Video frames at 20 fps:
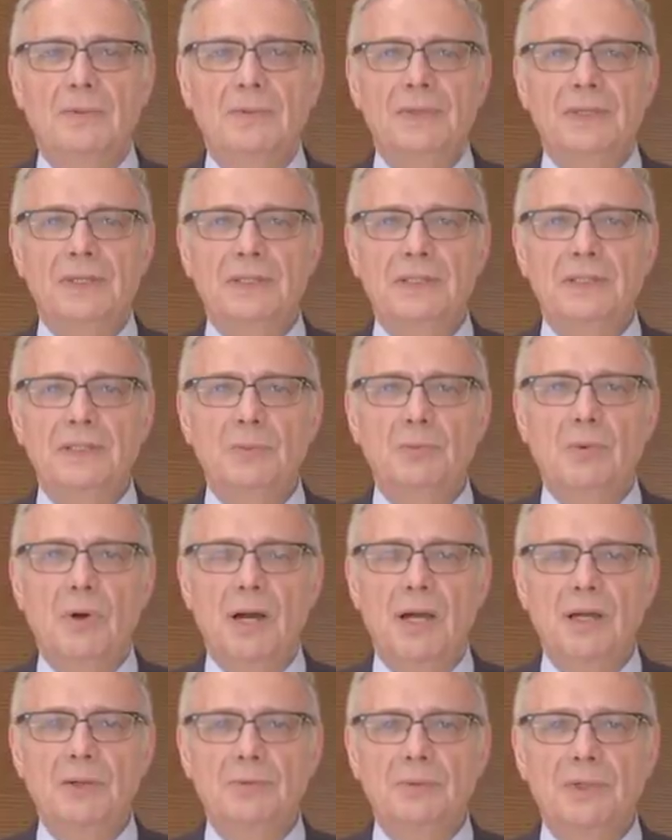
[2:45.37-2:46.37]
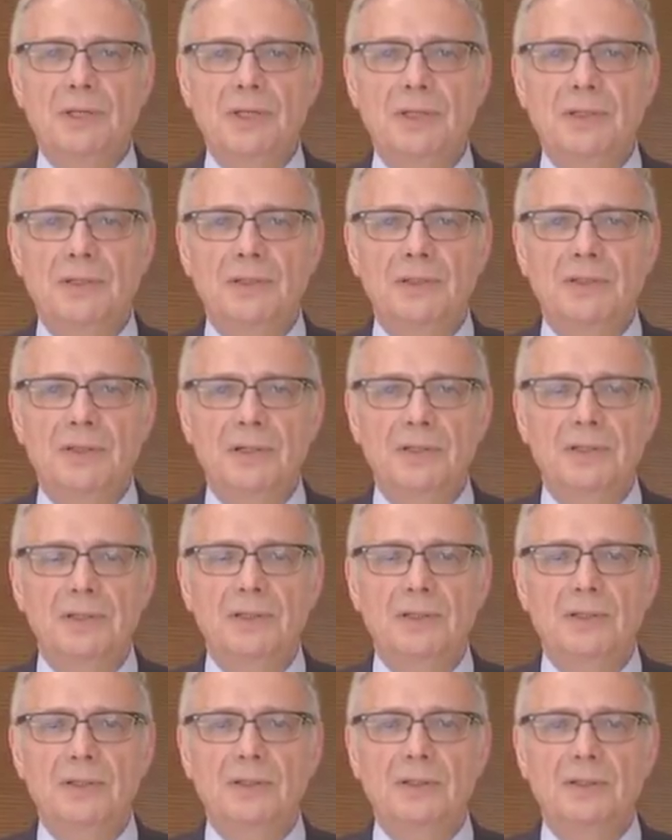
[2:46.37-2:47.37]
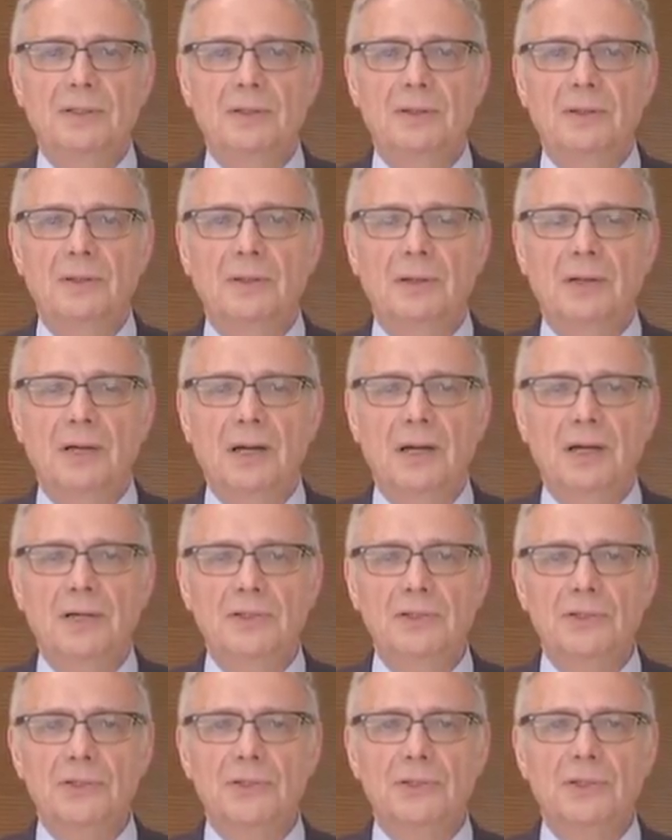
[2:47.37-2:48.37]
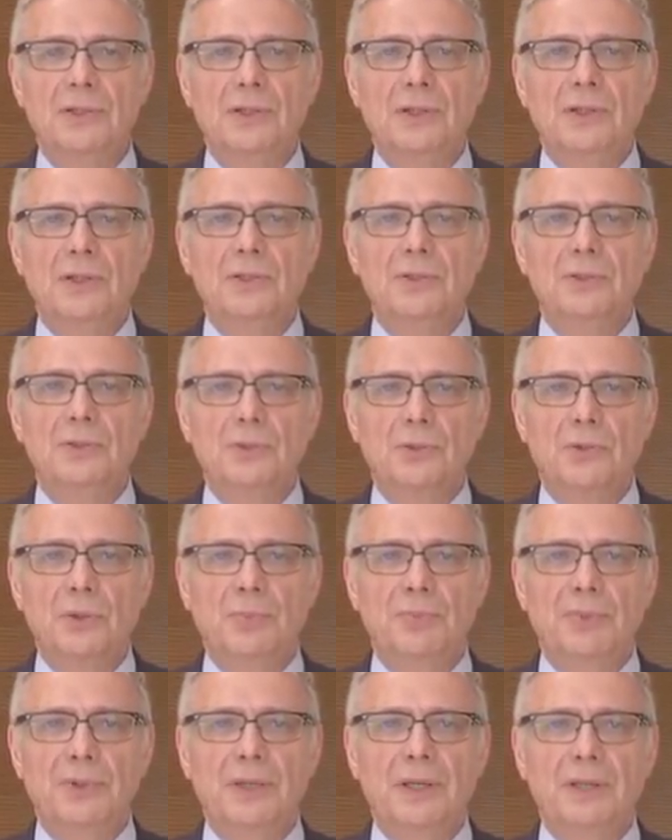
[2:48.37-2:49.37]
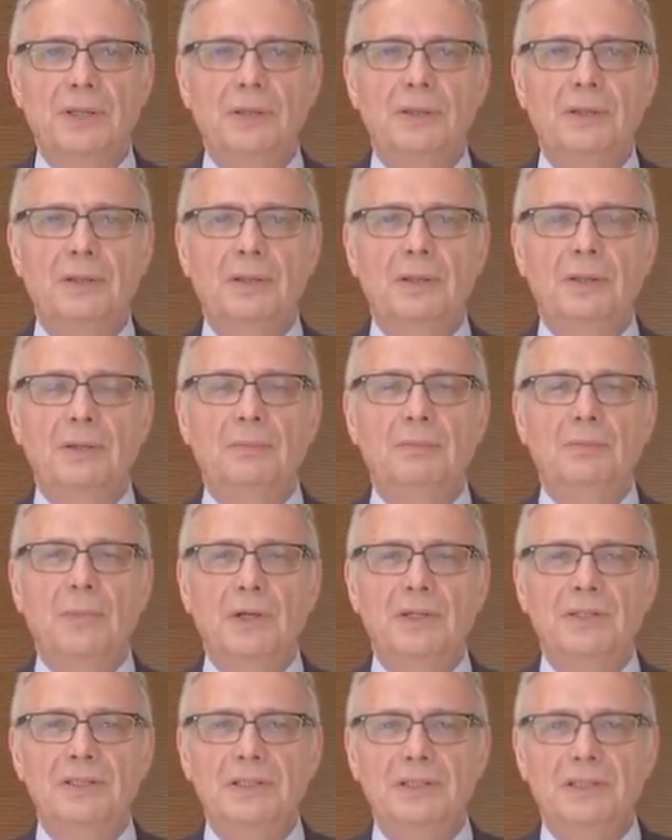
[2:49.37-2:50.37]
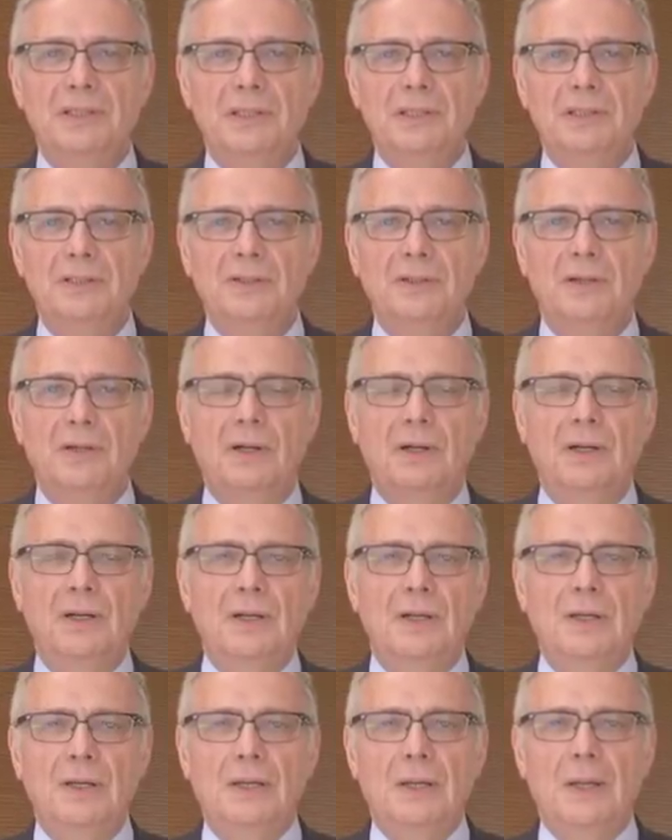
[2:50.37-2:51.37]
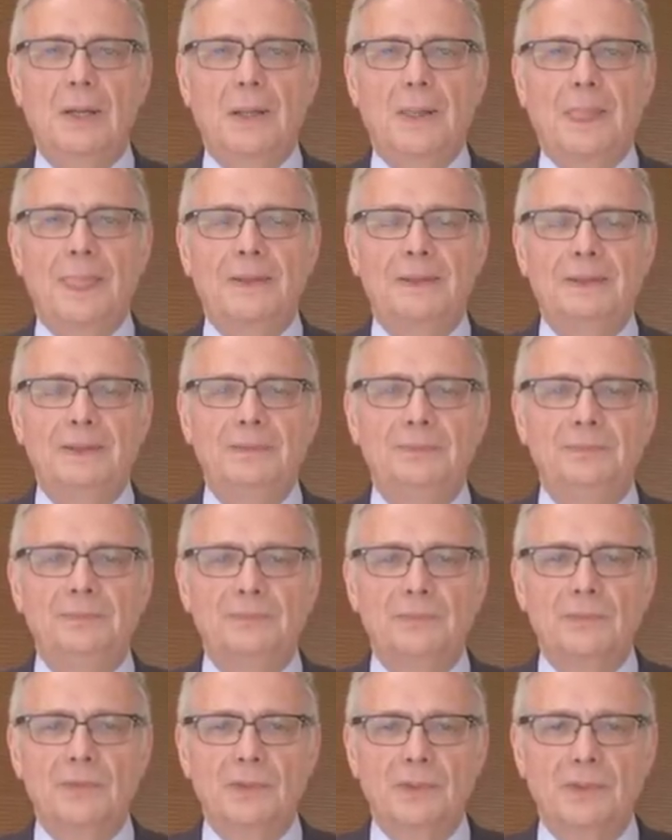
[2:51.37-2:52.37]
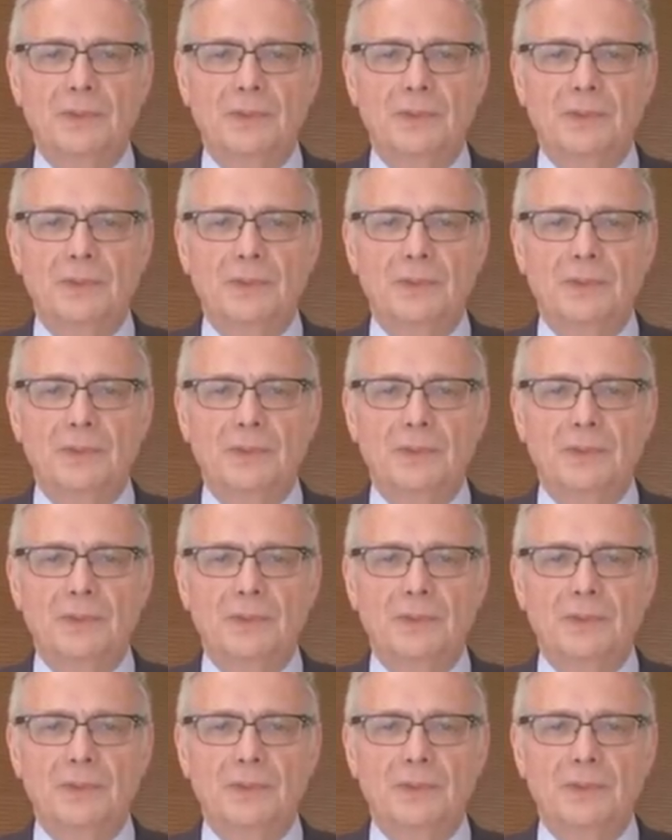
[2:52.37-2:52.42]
This is why we conducted a large European multi-center uh,